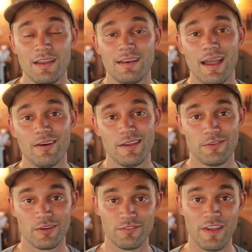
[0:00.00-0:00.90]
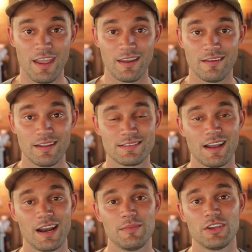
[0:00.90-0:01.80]
Now, if you're in a van, it's
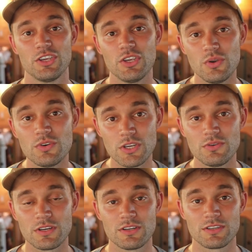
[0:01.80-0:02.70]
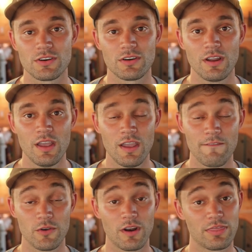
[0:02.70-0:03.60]
not gonna be a huge, huge concern. If
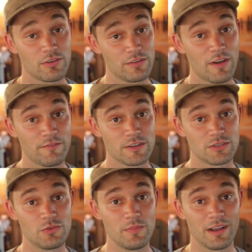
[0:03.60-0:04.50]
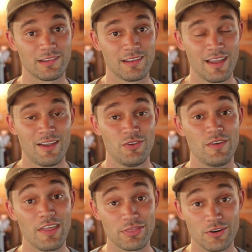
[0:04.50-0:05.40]
you're in a 35 foot school bus, you've
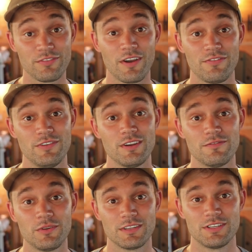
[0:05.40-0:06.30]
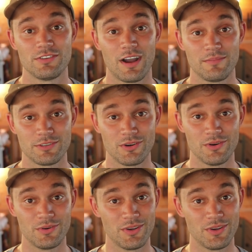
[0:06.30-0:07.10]
got 35 feet of voltage drop, so